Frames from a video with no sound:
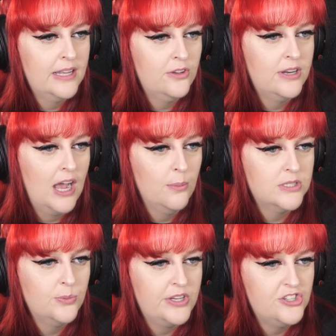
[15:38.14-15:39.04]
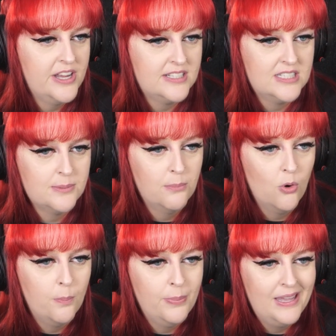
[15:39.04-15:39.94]
could help to inject some
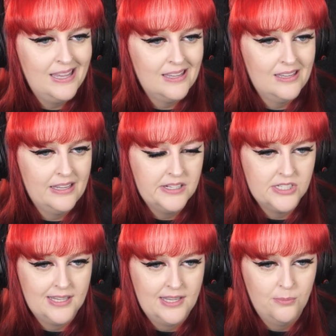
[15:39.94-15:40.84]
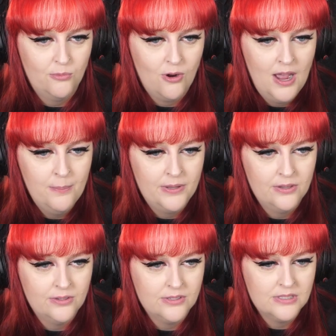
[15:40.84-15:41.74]
more pink into him, right?
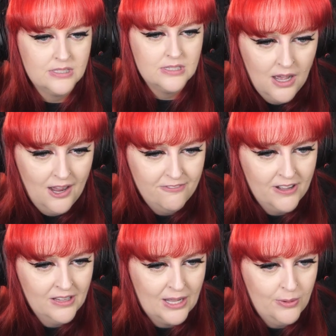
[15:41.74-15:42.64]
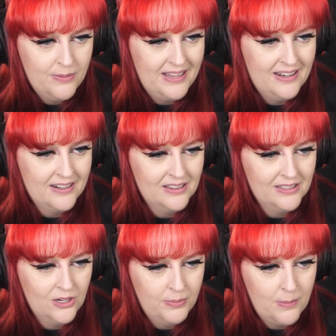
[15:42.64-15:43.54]
Because I felt like we needed a
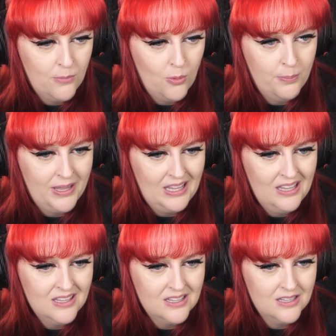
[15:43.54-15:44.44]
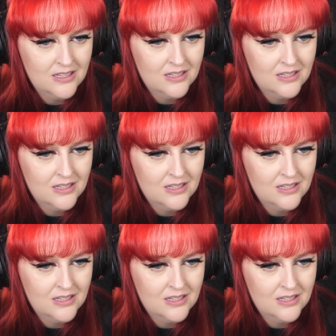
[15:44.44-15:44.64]
little bit more pink.